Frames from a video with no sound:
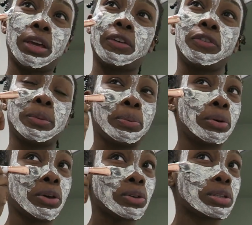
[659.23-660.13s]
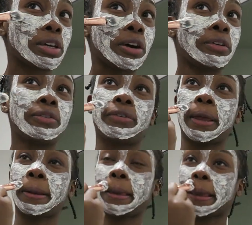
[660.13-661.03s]
if you put yourself
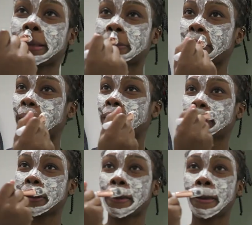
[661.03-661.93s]
in the headspace